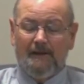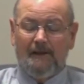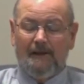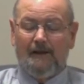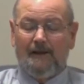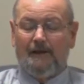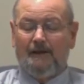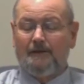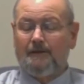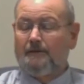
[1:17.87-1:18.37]

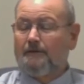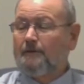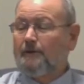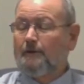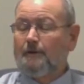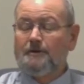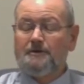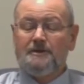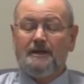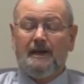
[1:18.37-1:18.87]
You
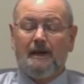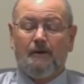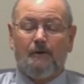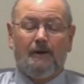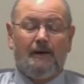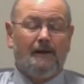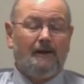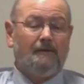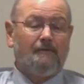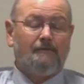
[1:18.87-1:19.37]
notice how
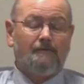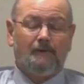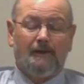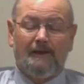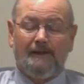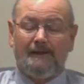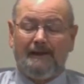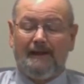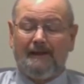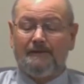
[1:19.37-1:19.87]
I have
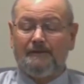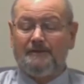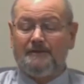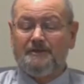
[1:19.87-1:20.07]
laid out